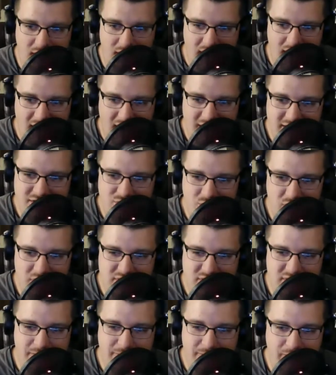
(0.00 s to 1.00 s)
it just
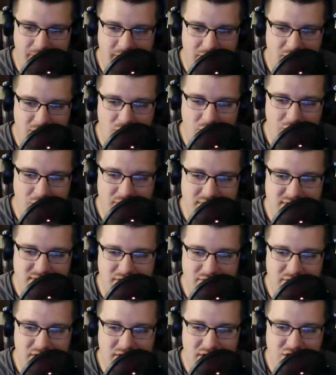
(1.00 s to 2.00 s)
wasn't fun. The only reason I
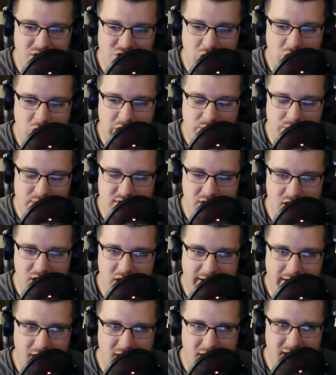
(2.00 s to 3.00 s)
really enjoyed it was
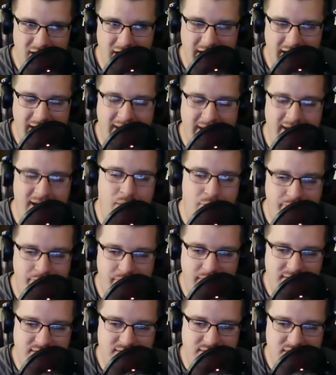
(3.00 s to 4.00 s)
logging on and hanging out with
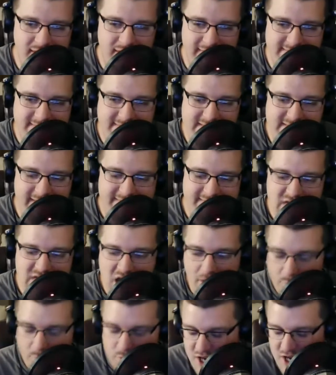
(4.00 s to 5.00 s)
friends,
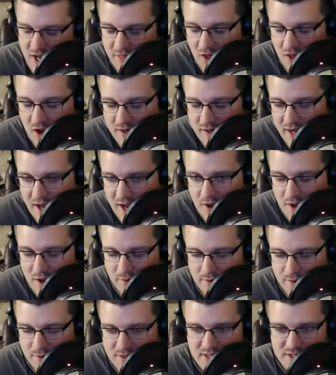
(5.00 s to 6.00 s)
which I logged out,
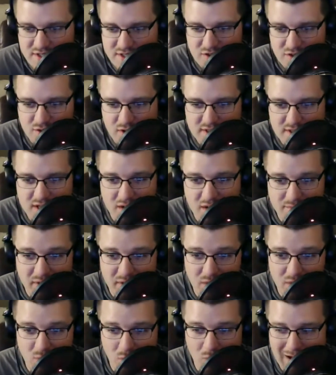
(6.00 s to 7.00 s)
and so I stopped
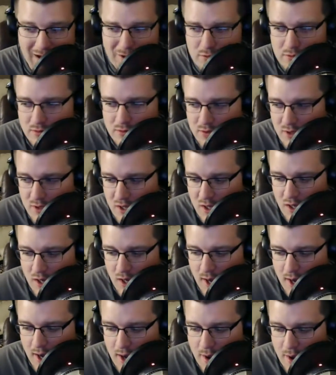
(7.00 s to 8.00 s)
playing WoW.
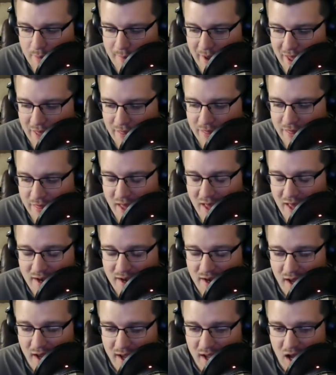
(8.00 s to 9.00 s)
And then
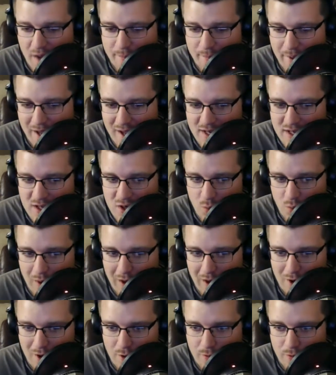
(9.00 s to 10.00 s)
I got back into
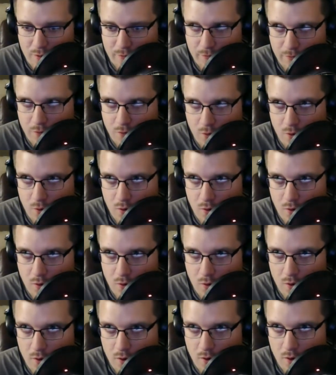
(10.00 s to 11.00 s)
WoW
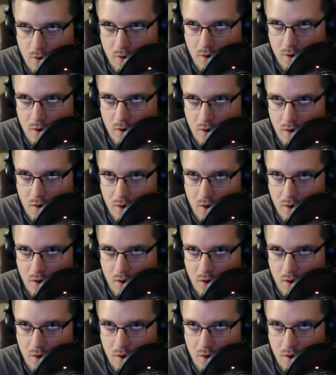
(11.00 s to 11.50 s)
for